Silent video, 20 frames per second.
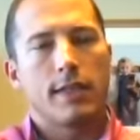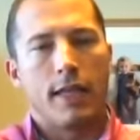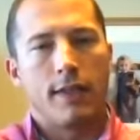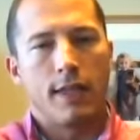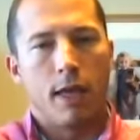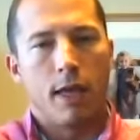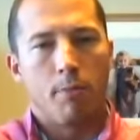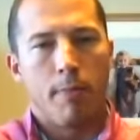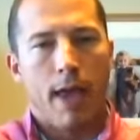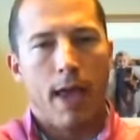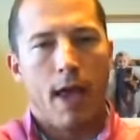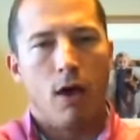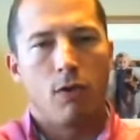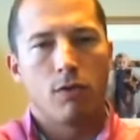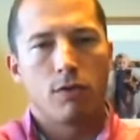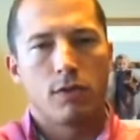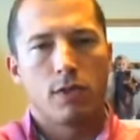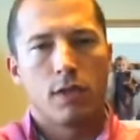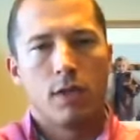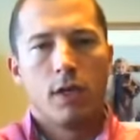And the
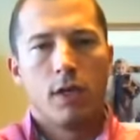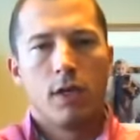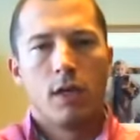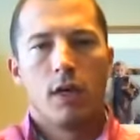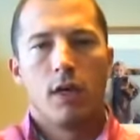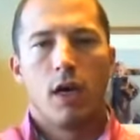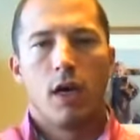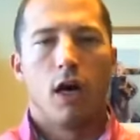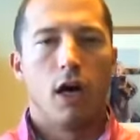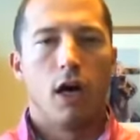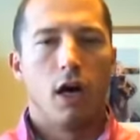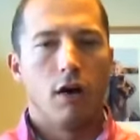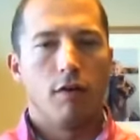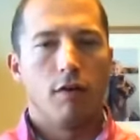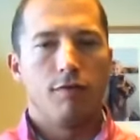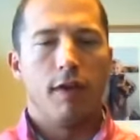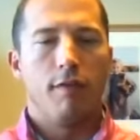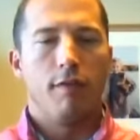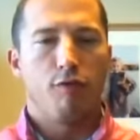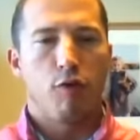amount
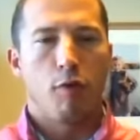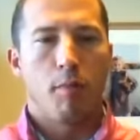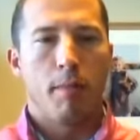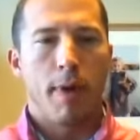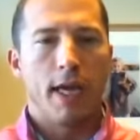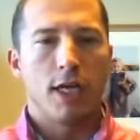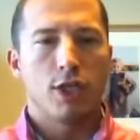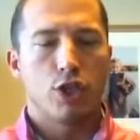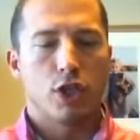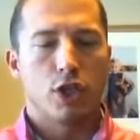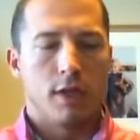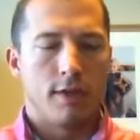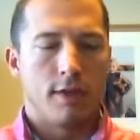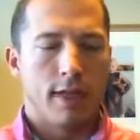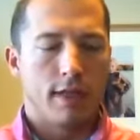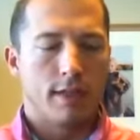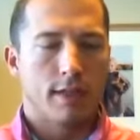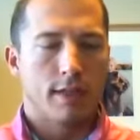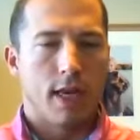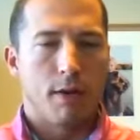of information
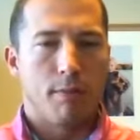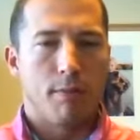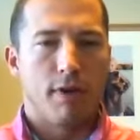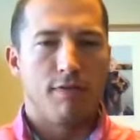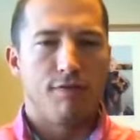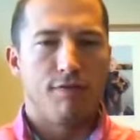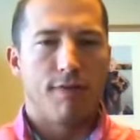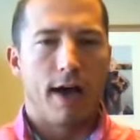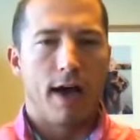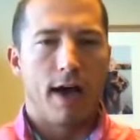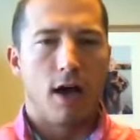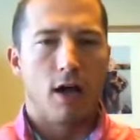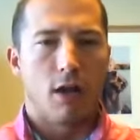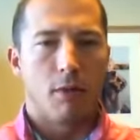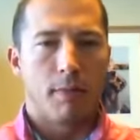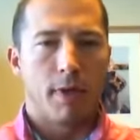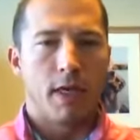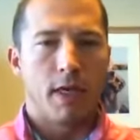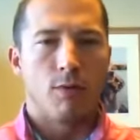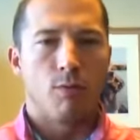that's going to be
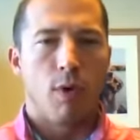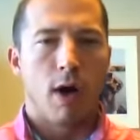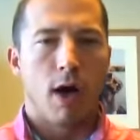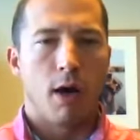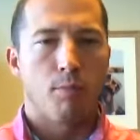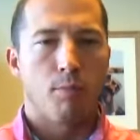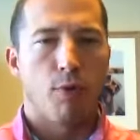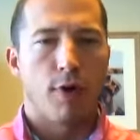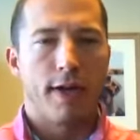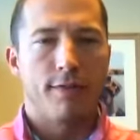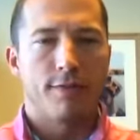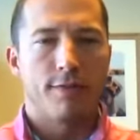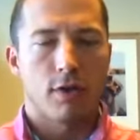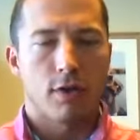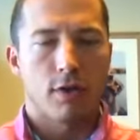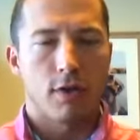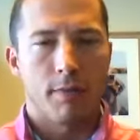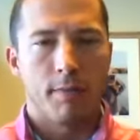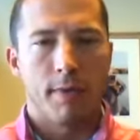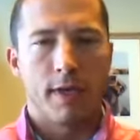filed, I mean, while briefs
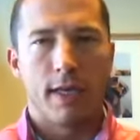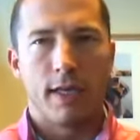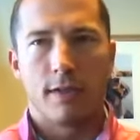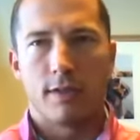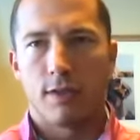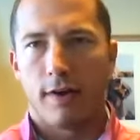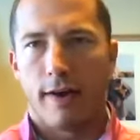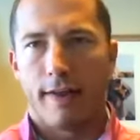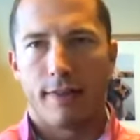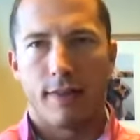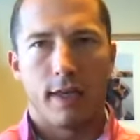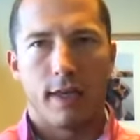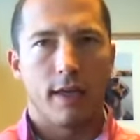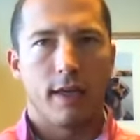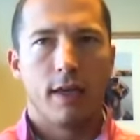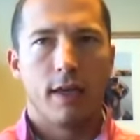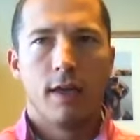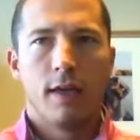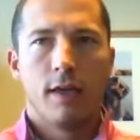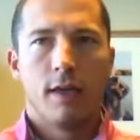are limited to, I
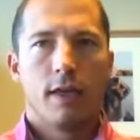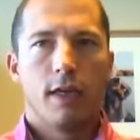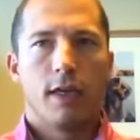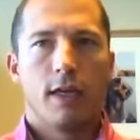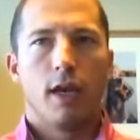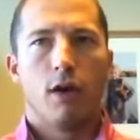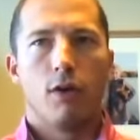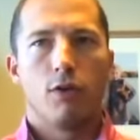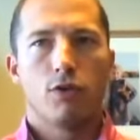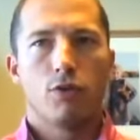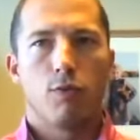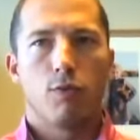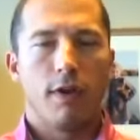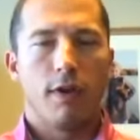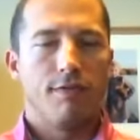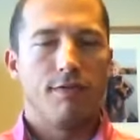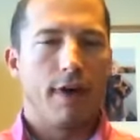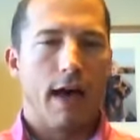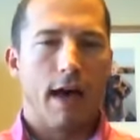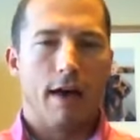think, you know,
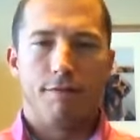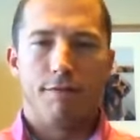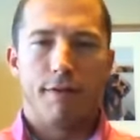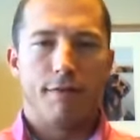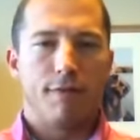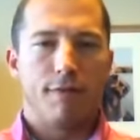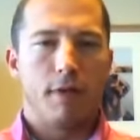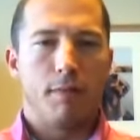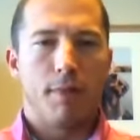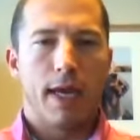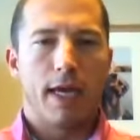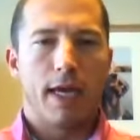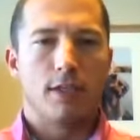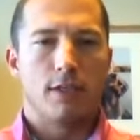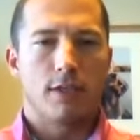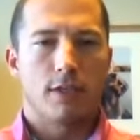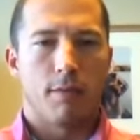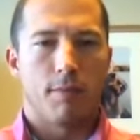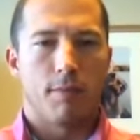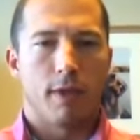25, 50
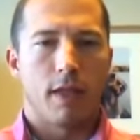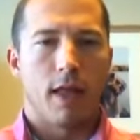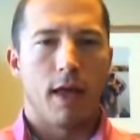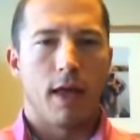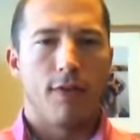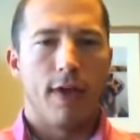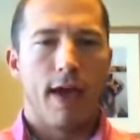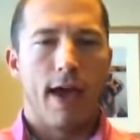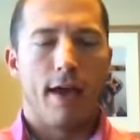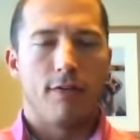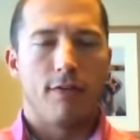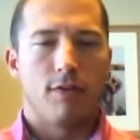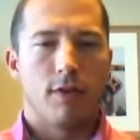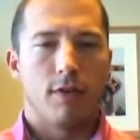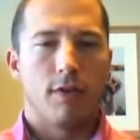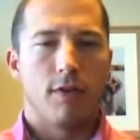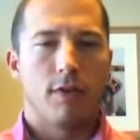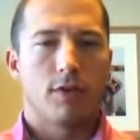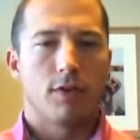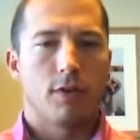pages, something like that,
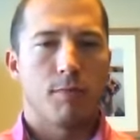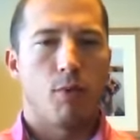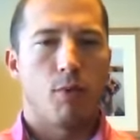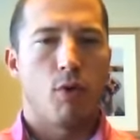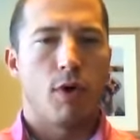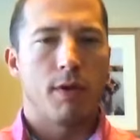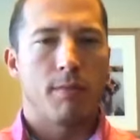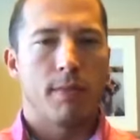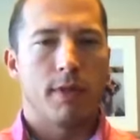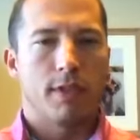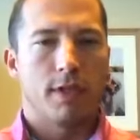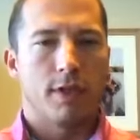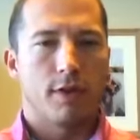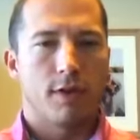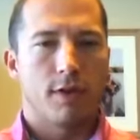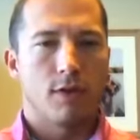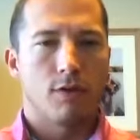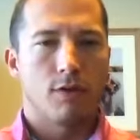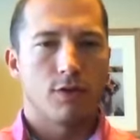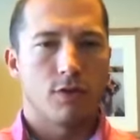the supporting
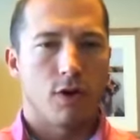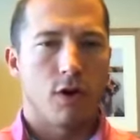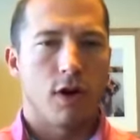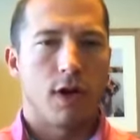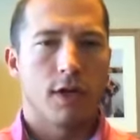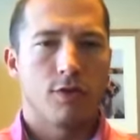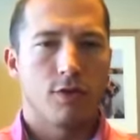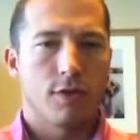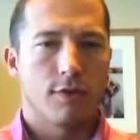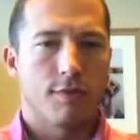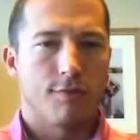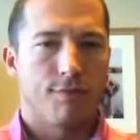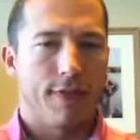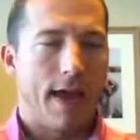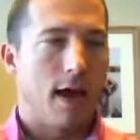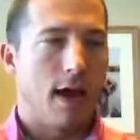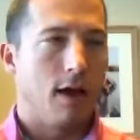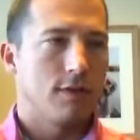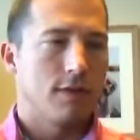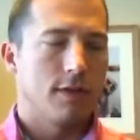materials are hundreds of
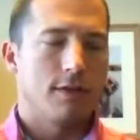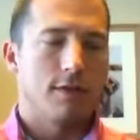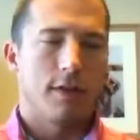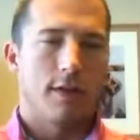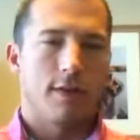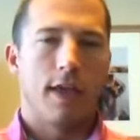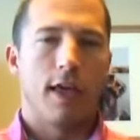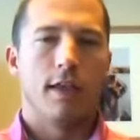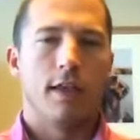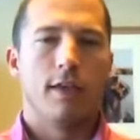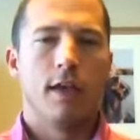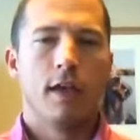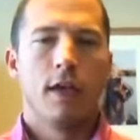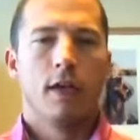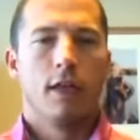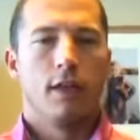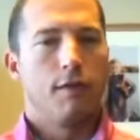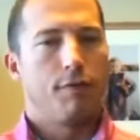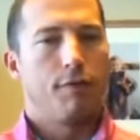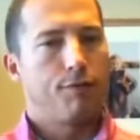thousands. And then
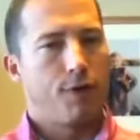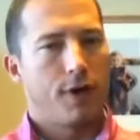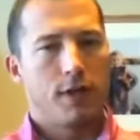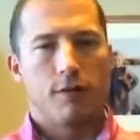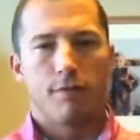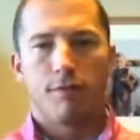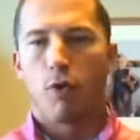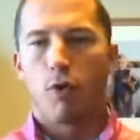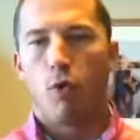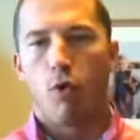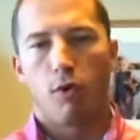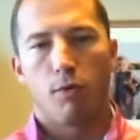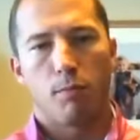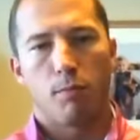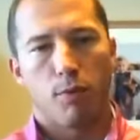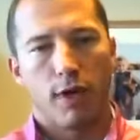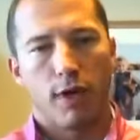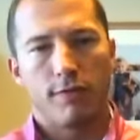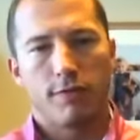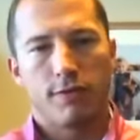the friend of
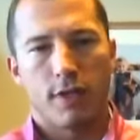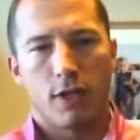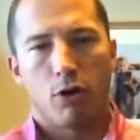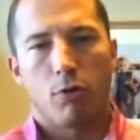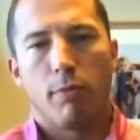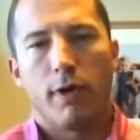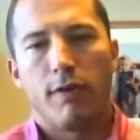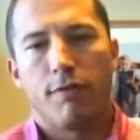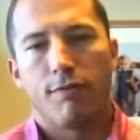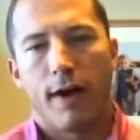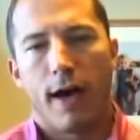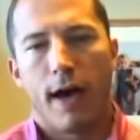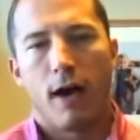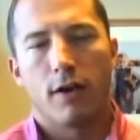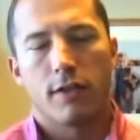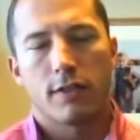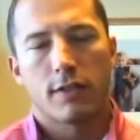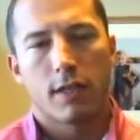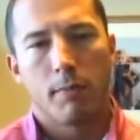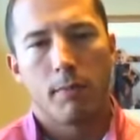court briefs that'll be
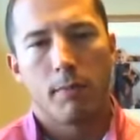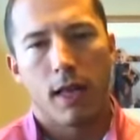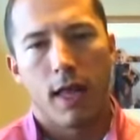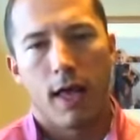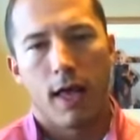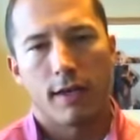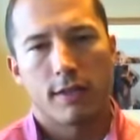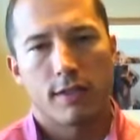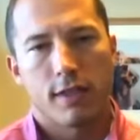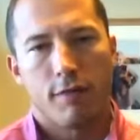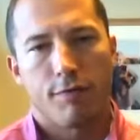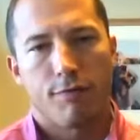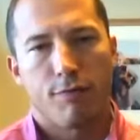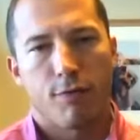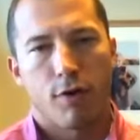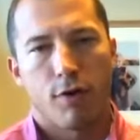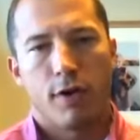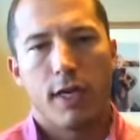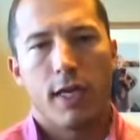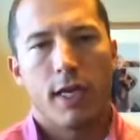filed. It's going to be a lot of stuff
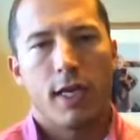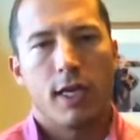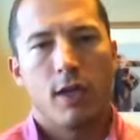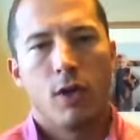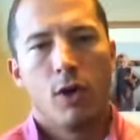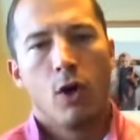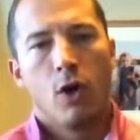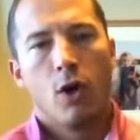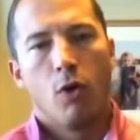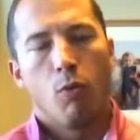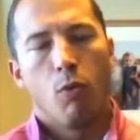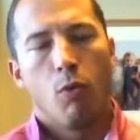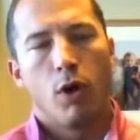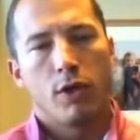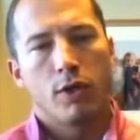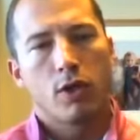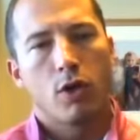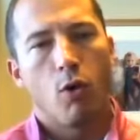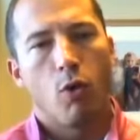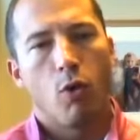for any
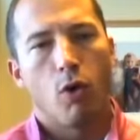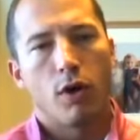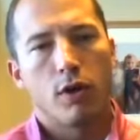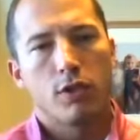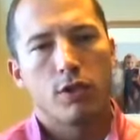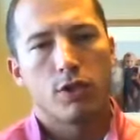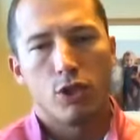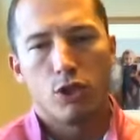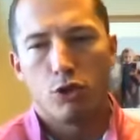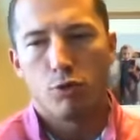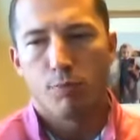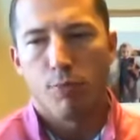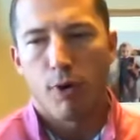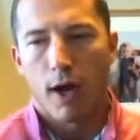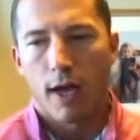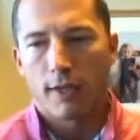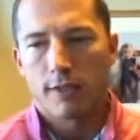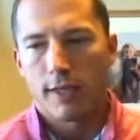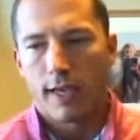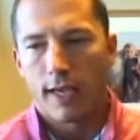one court to
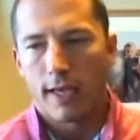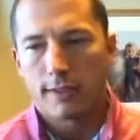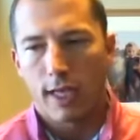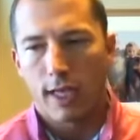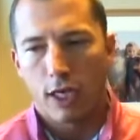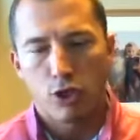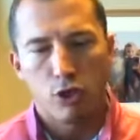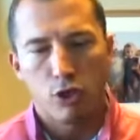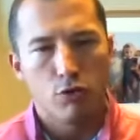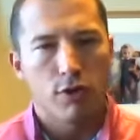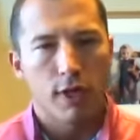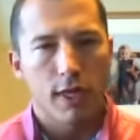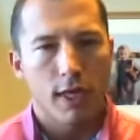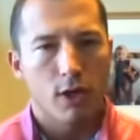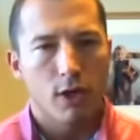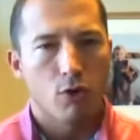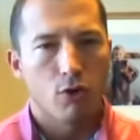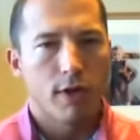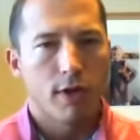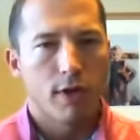process. I do
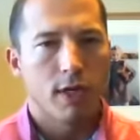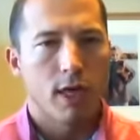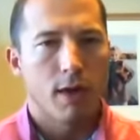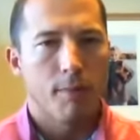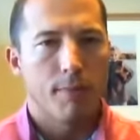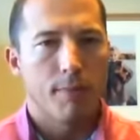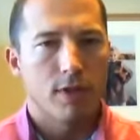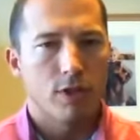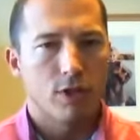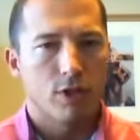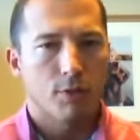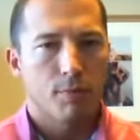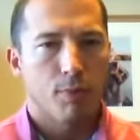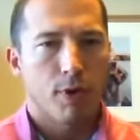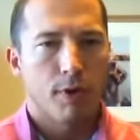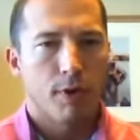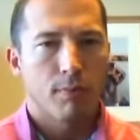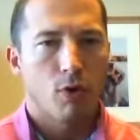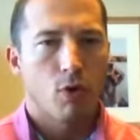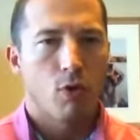think it'll end up at the
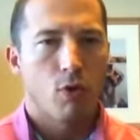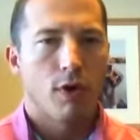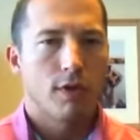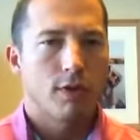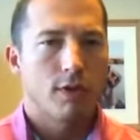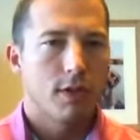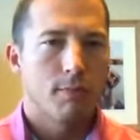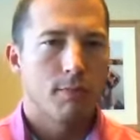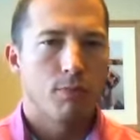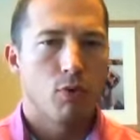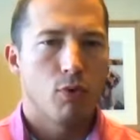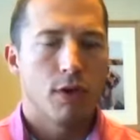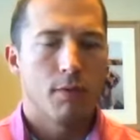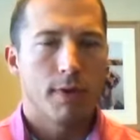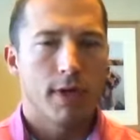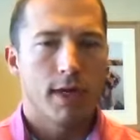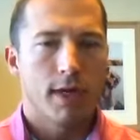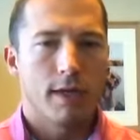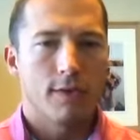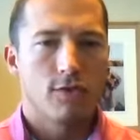Supreme Court at some
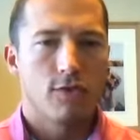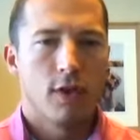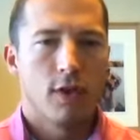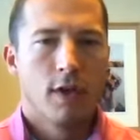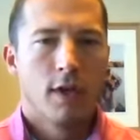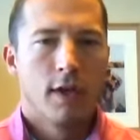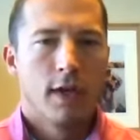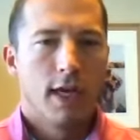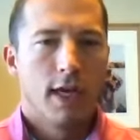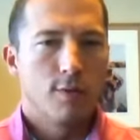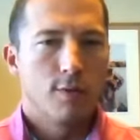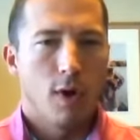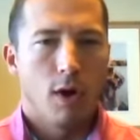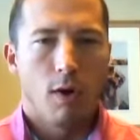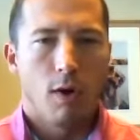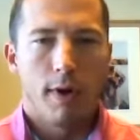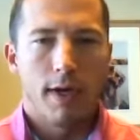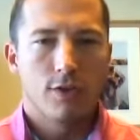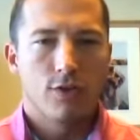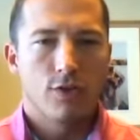point because, as we
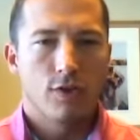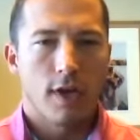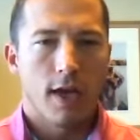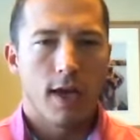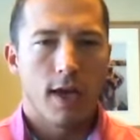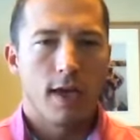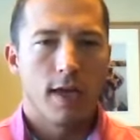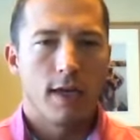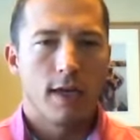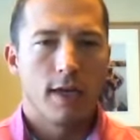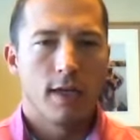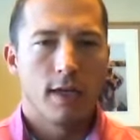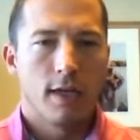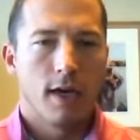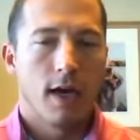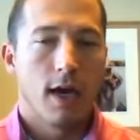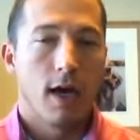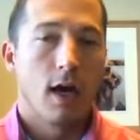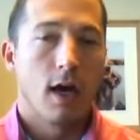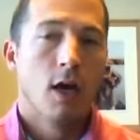always say,
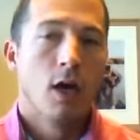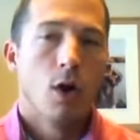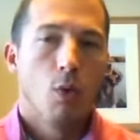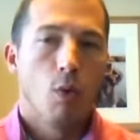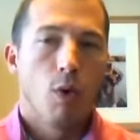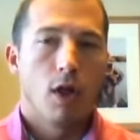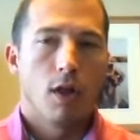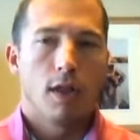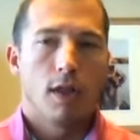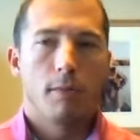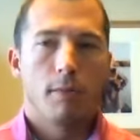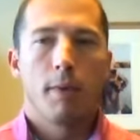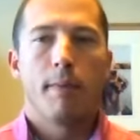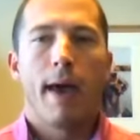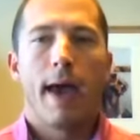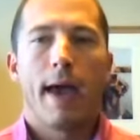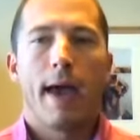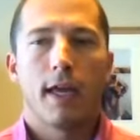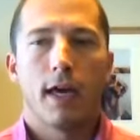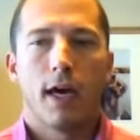well, let me
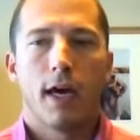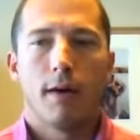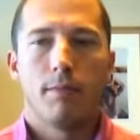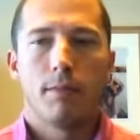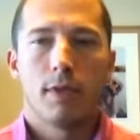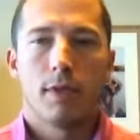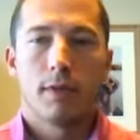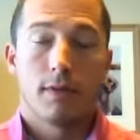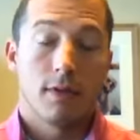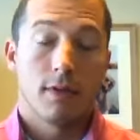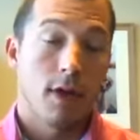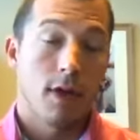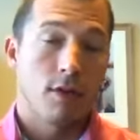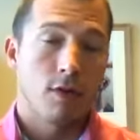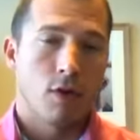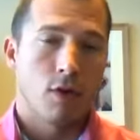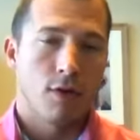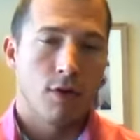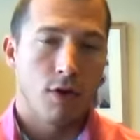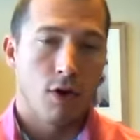back up,
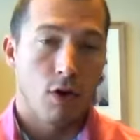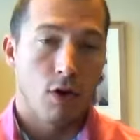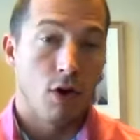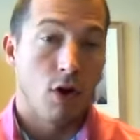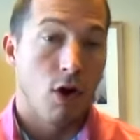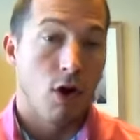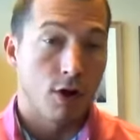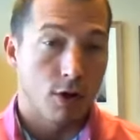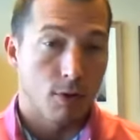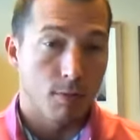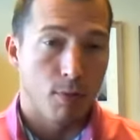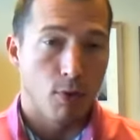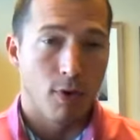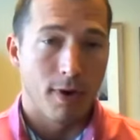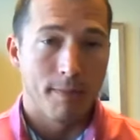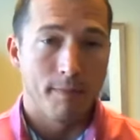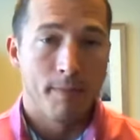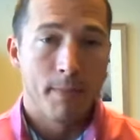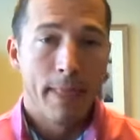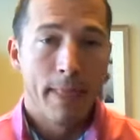another nerd lawyer
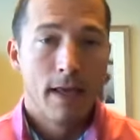point.